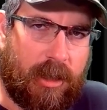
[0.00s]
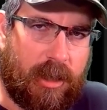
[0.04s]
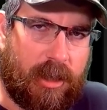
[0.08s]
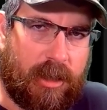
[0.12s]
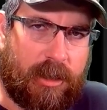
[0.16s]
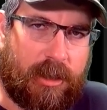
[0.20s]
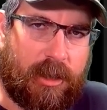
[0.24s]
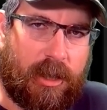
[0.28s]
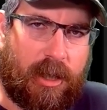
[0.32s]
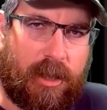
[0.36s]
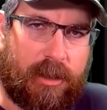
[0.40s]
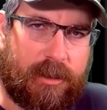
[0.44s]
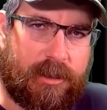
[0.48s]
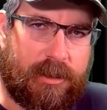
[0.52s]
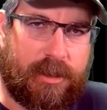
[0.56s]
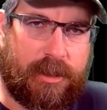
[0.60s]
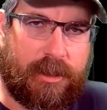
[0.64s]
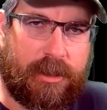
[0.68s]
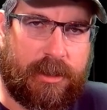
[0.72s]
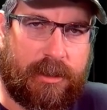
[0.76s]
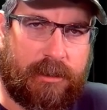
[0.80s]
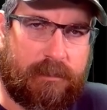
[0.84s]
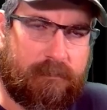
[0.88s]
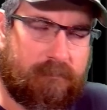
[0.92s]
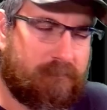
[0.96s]
and
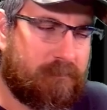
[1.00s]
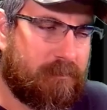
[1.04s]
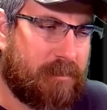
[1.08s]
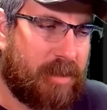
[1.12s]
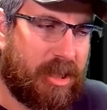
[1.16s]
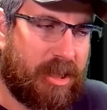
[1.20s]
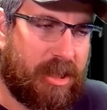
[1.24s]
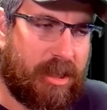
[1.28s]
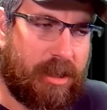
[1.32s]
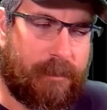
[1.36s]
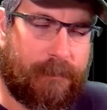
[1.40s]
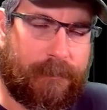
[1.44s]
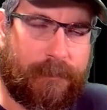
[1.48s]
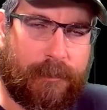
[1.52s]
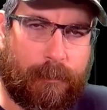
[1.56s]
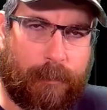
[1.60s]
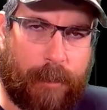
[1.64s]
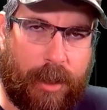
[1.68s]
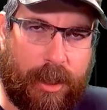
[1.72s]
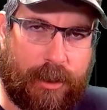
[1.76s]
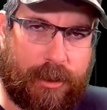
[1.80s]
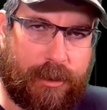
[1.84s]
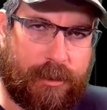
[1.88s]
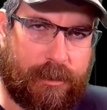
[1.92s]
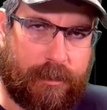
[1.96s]
content and
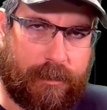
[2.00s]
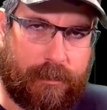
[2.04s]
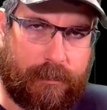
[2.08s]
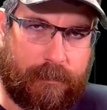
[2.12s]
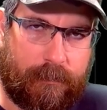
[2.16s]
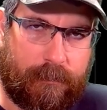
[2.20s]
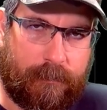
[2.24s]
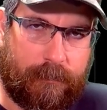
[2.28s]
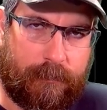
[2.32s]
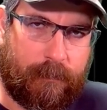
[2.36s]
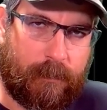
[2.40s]
information